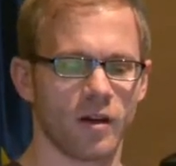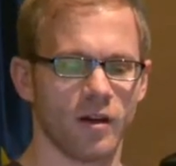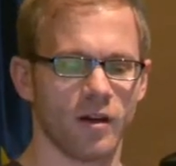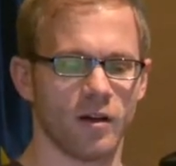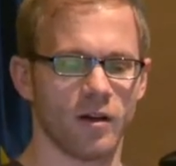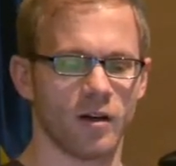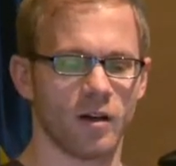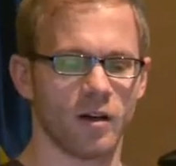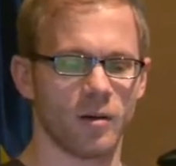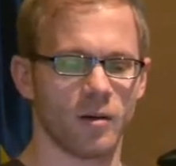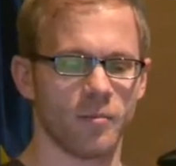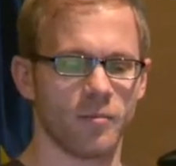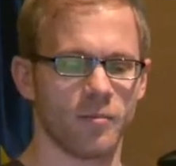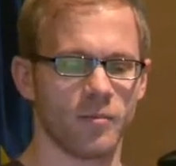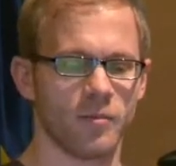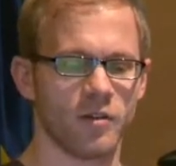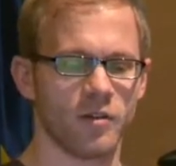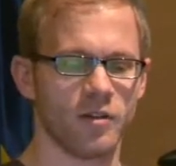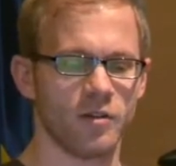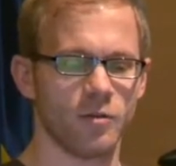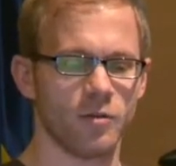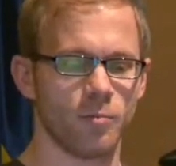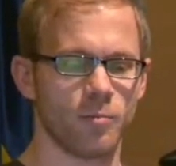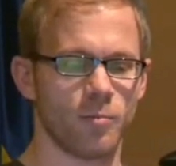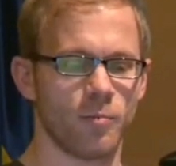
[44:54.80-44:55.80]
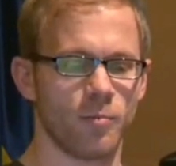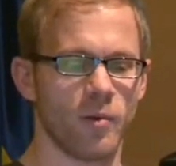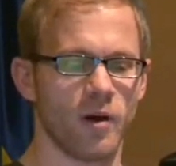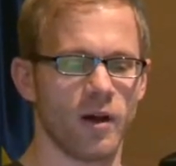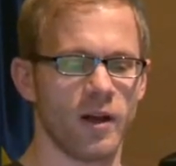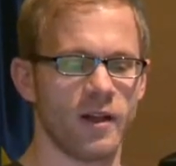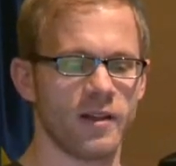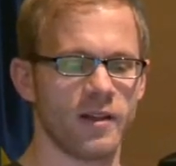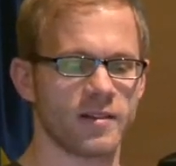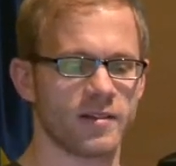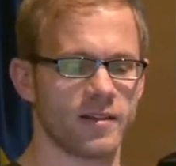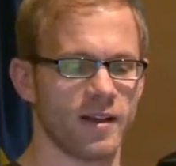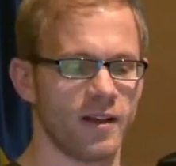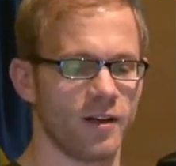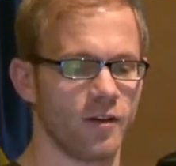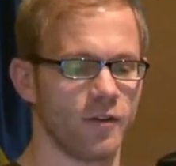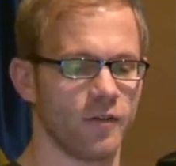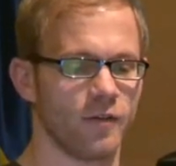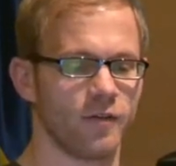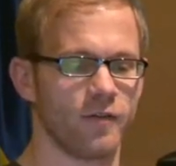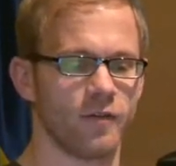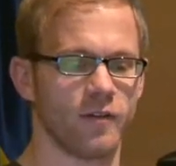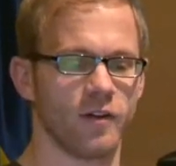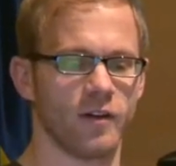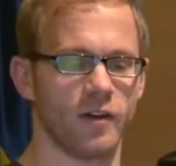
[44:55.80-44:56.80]
You, instead
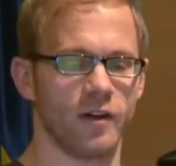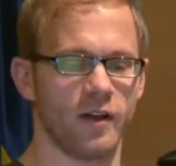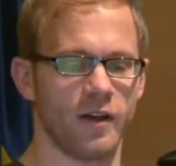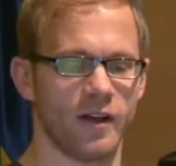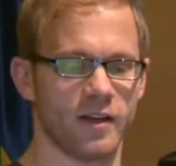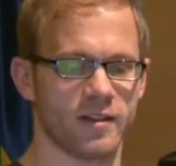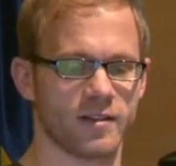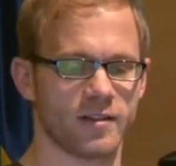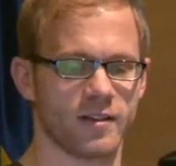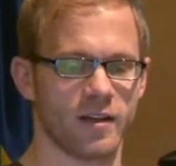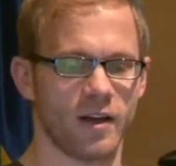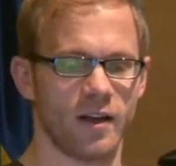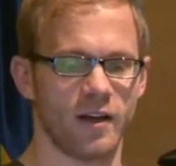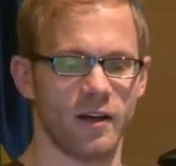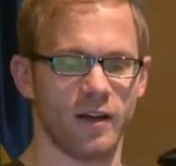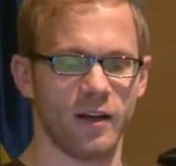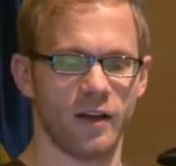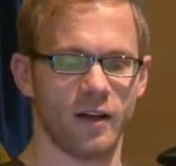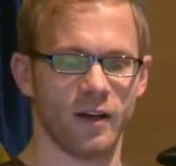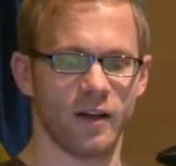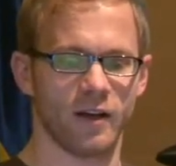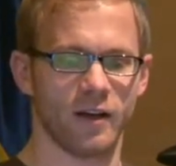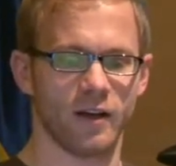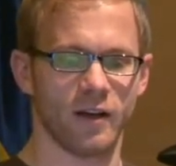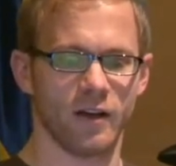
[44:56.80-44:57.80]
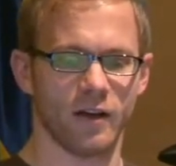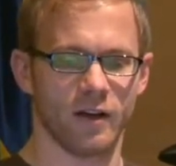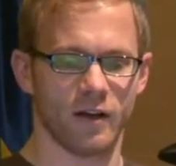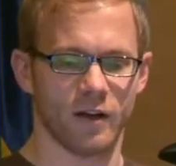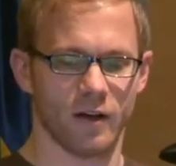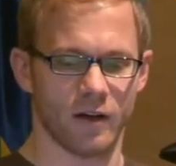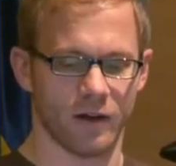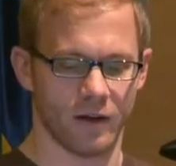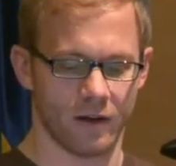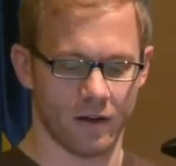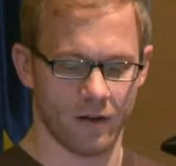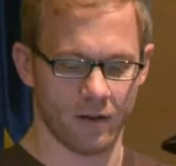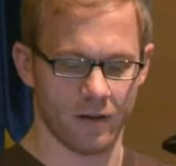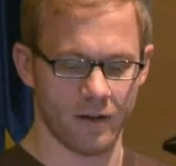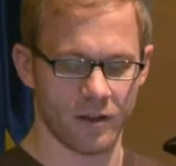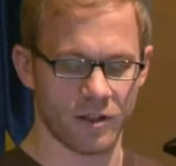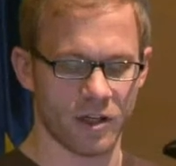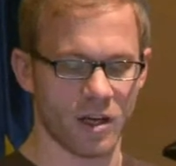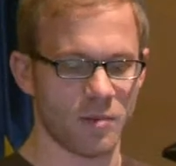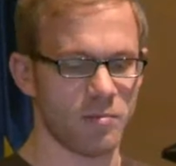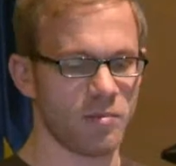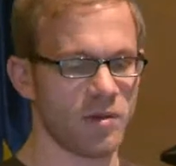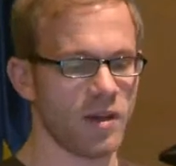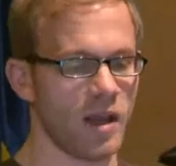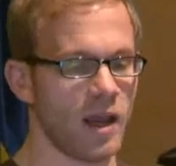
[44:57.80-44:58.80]
of extending the
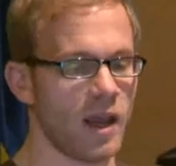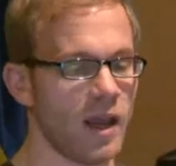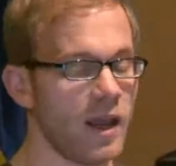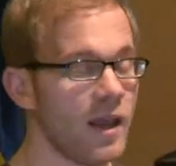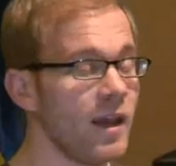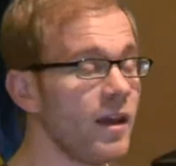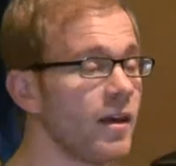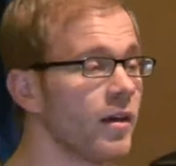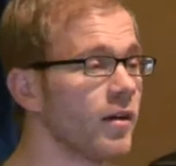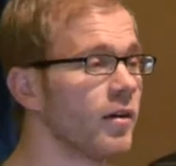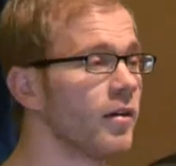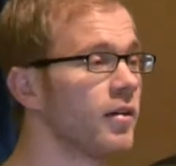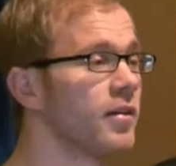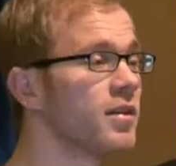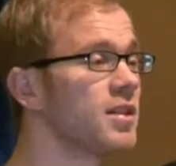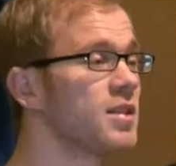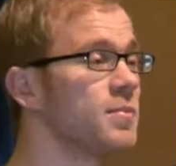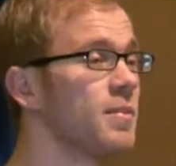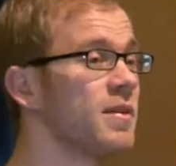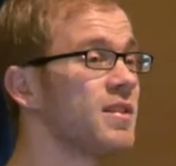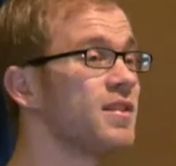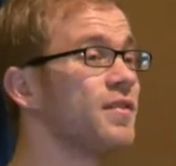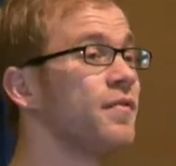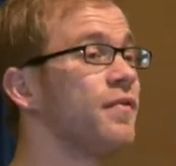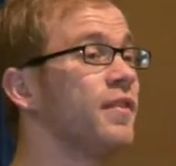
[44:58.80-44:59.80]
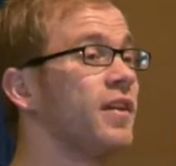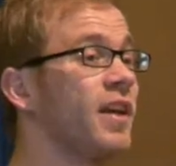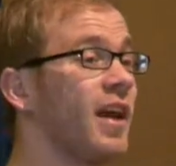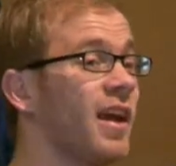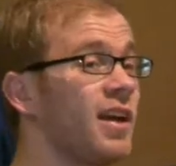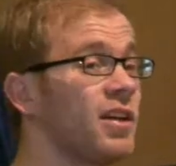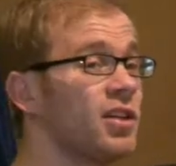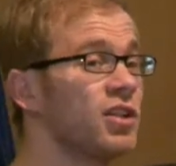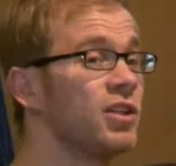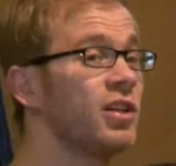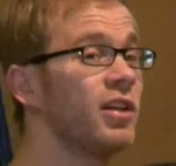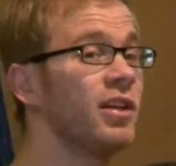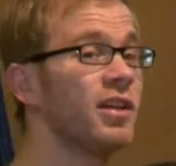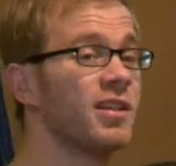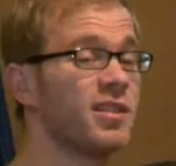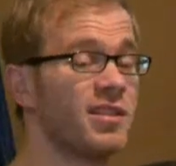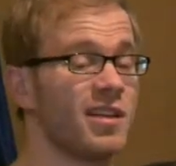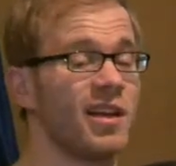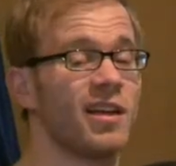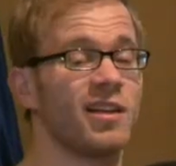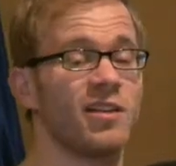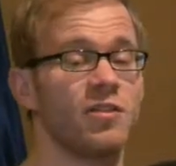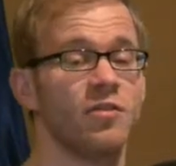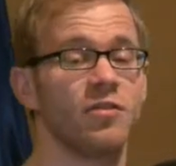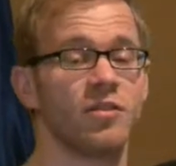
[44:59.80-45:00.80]
JPA specification
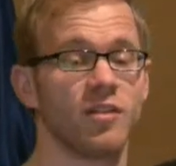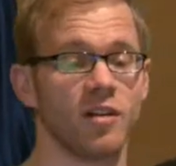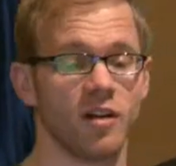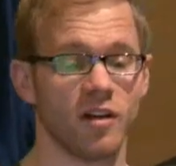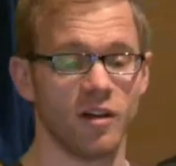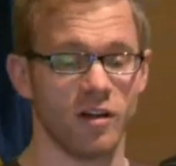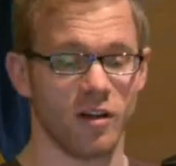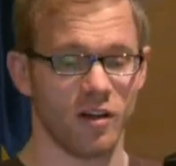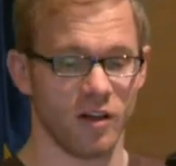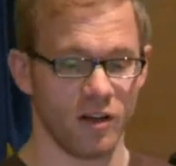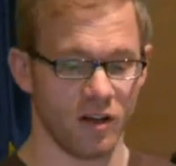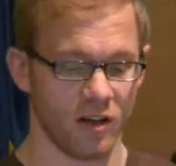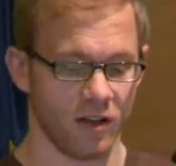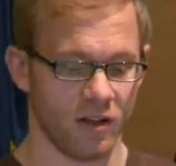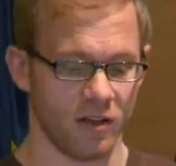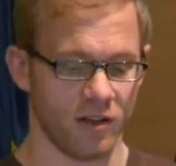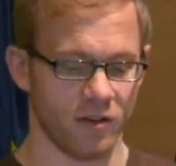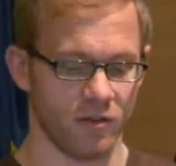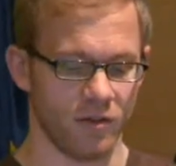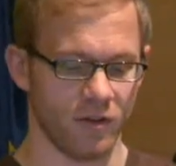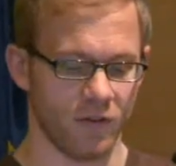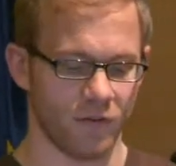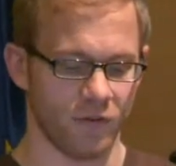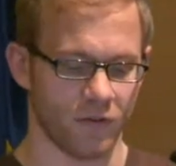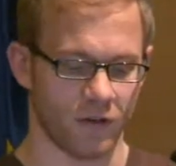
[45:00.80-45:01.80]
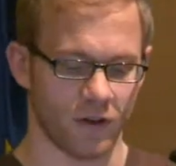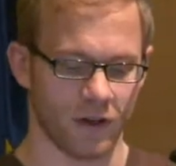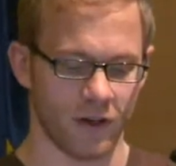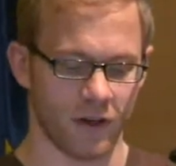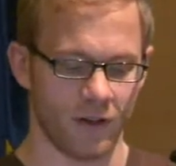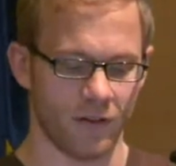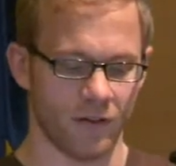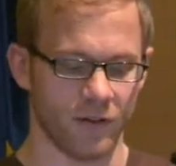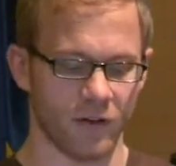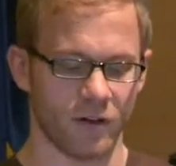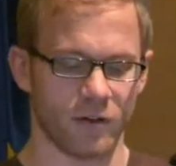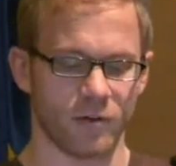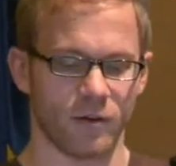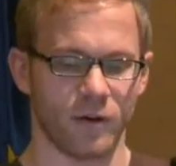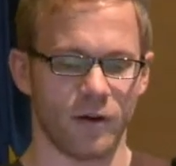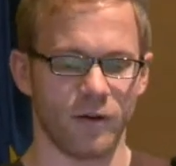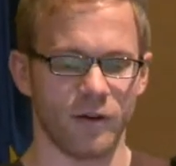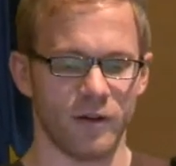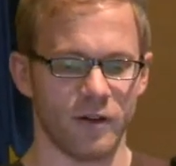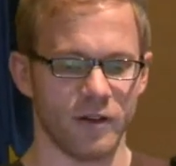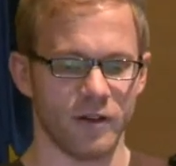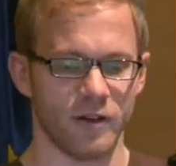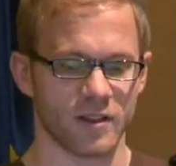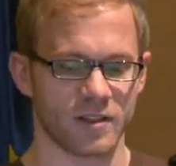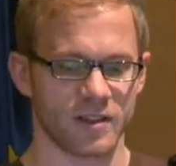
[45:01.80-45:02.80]
executor, you define the query
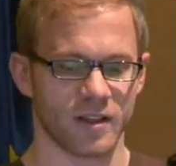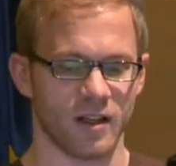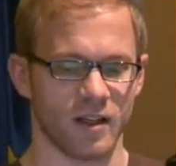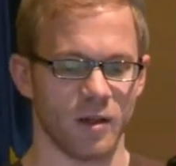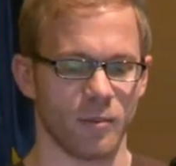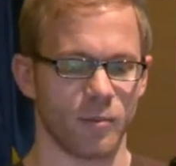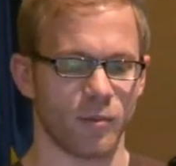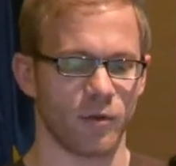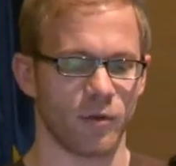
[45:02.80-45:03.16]
DSL